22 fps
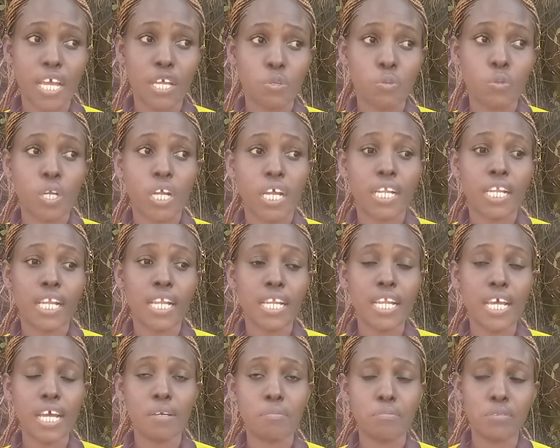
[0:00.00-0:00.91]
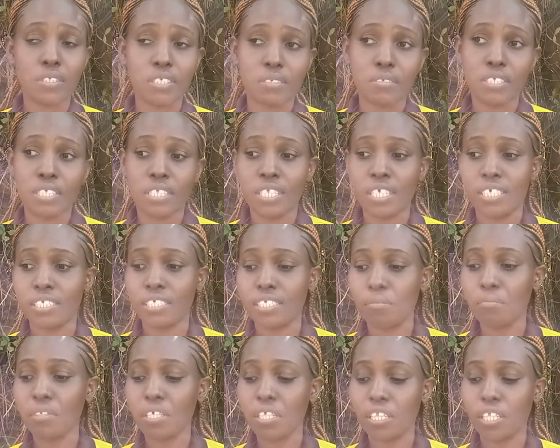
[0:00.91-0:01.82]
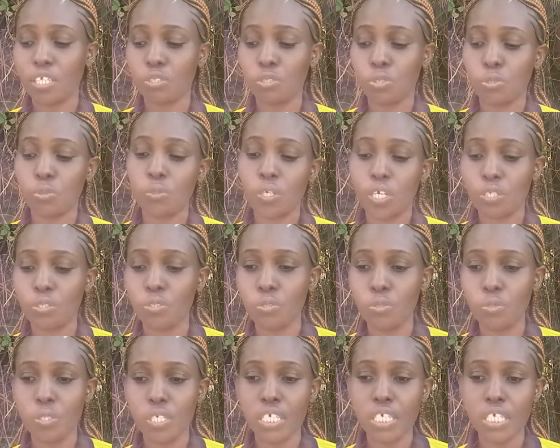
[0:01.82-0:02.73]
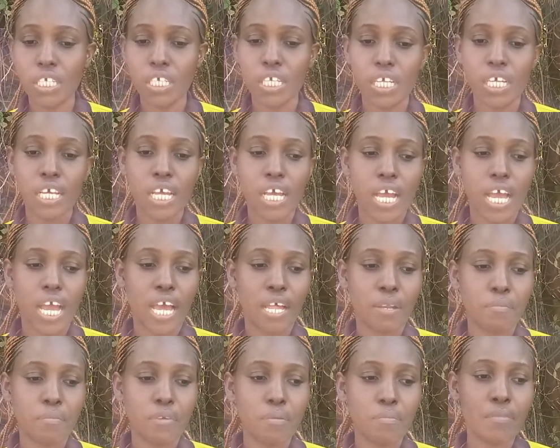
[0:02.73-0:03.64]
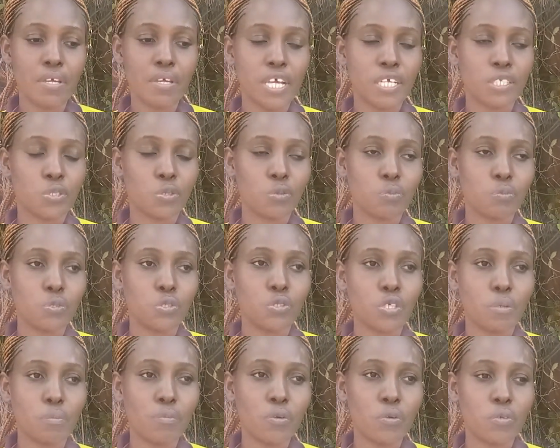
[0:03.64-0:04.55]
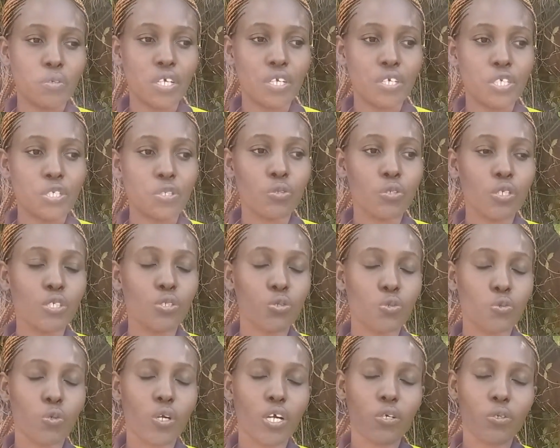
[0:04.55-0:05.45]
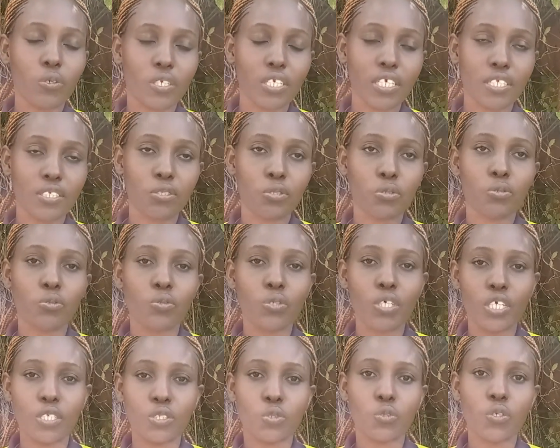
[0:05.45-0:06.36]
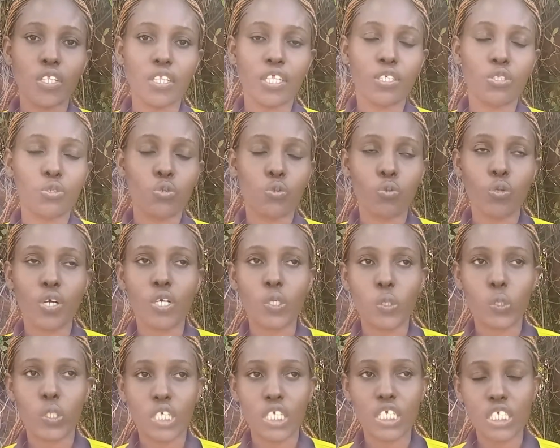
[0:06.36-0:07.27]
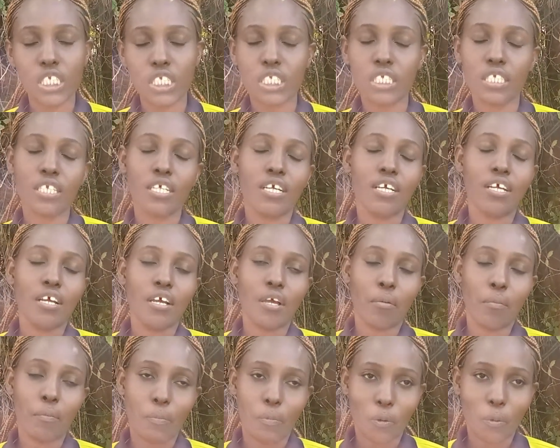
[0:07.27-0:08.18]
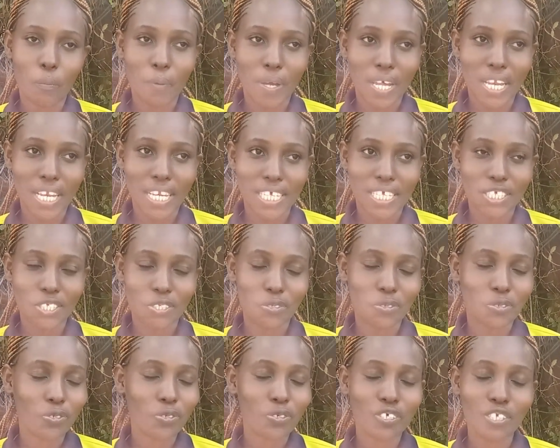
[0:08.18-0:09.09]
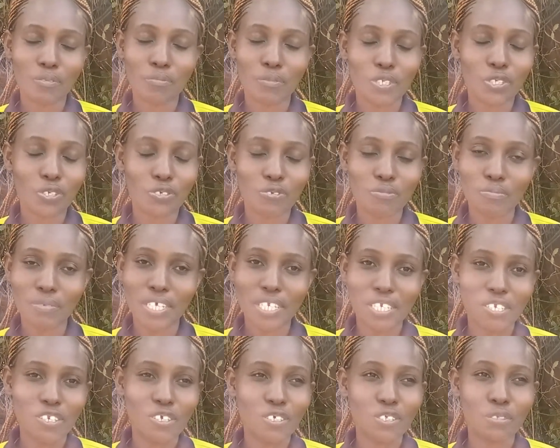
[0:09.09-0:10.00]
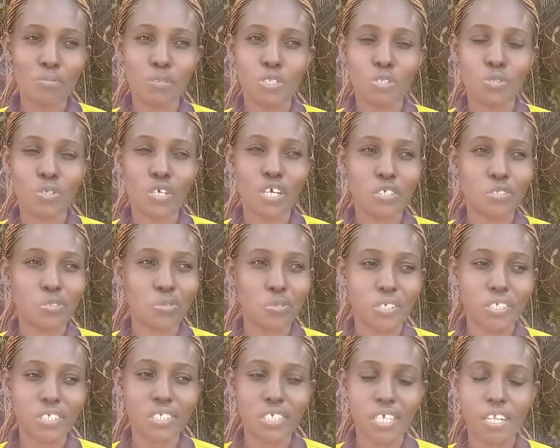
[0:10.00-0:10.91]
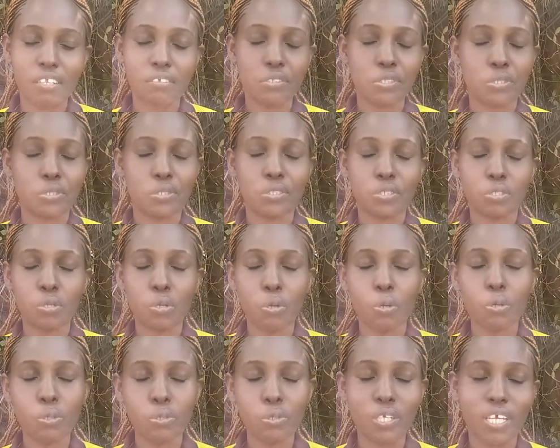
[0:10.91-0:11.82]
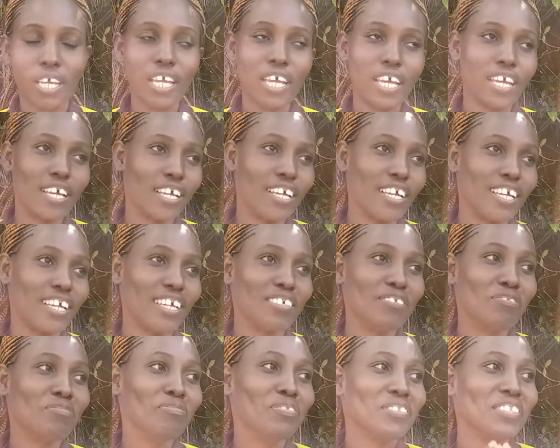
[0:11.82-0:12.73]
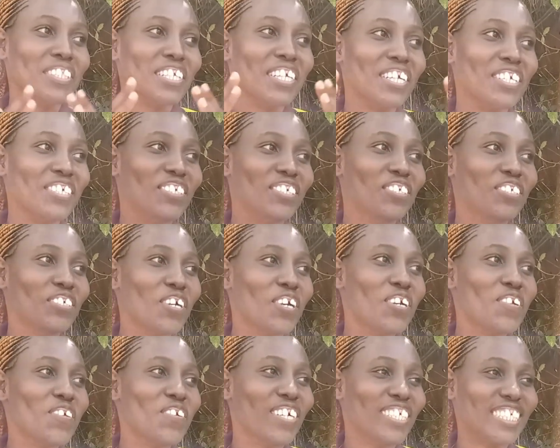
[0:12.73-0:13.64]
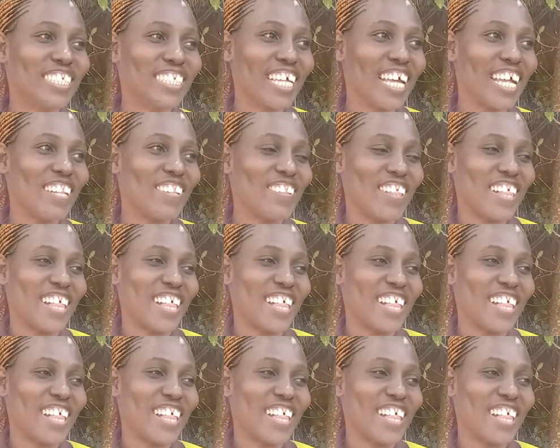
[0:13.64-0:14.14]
You can adapt. There's something that you are doing, and maybe as you put your boundary, you need to work on it, so ensure that you work on it properly. So don't be too mean, don't be too harsh to yourself. So show yourself.